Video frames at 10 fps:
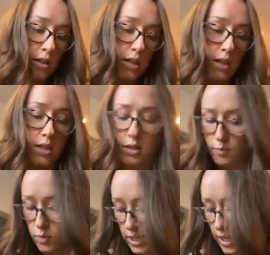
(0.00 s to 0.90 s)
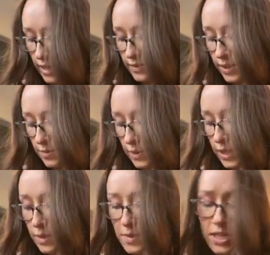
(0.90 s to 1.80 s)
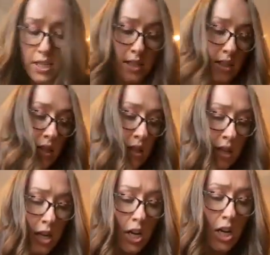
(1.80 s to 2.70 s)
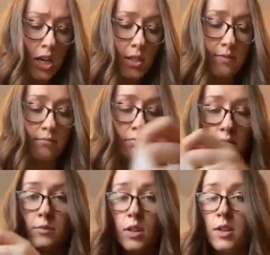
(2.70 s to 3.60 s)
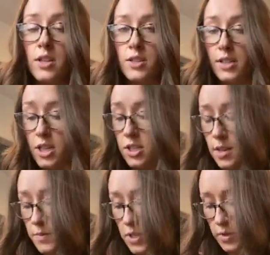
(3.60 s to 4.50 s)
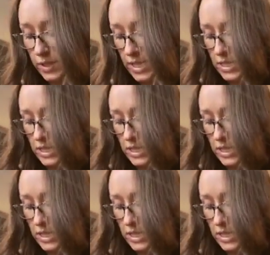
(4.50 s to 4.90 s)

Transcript: We're gonna have some lemons in there. I'm gonna dump those in.